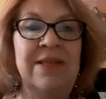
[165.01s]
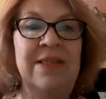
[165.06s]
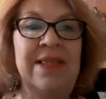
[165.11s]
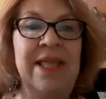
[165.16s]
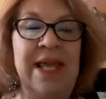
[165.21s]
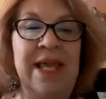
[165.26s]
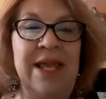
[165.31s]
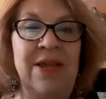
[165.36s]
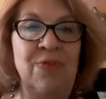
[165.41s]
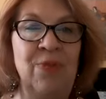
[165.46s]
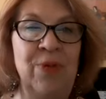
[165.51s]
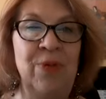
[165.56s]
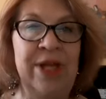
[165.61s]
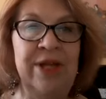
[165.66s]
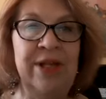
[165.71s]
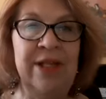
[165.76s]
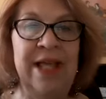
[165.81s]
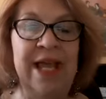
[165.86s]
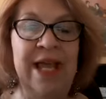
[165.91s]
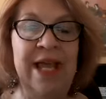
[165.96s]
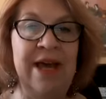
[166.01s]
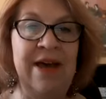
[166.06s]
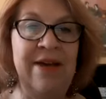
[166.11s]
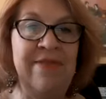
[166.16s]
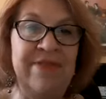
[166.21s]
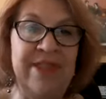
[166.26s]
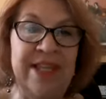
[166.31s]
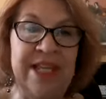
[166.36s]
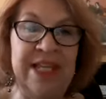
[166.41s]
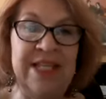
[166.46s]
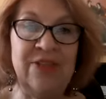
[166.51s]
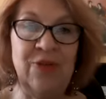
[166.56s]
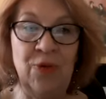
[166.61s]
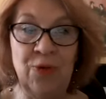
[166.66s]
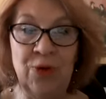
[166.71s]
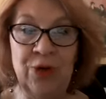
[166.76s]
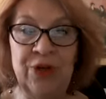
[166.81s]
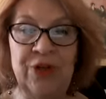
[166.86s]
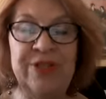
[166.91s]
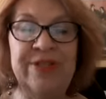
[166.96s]
they will have these
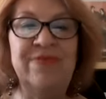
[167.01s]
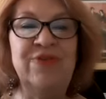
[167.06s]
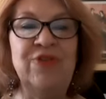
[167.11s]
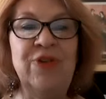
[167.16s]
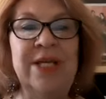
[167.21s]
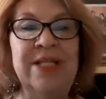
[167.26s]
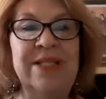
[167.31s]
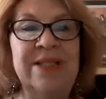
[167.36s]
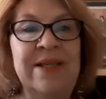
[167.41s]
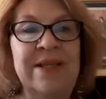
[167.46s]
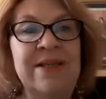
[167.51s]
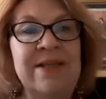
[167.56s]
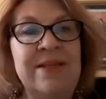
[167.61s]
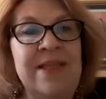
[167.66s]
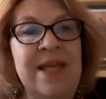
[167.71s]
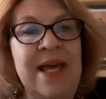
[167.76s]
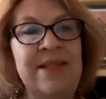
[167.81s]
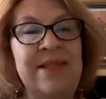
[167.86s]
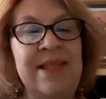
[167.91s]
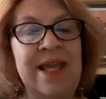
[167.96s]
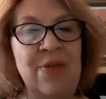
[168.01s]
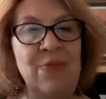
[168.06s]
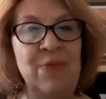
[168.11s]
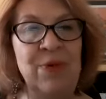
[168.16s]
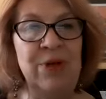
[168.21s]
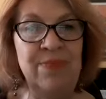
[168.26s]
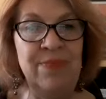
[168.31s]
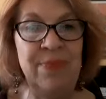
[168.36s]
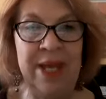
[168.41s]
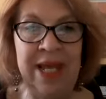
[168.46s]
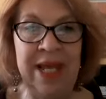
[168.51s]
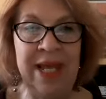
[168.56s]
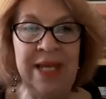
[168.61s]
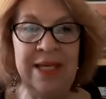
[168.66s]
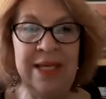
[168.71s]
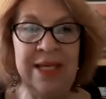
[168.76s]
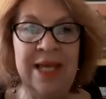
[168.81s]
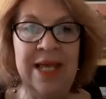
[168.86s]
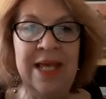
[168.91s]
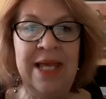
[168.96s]
orders of dresses that they will
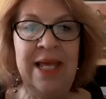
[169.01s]
make,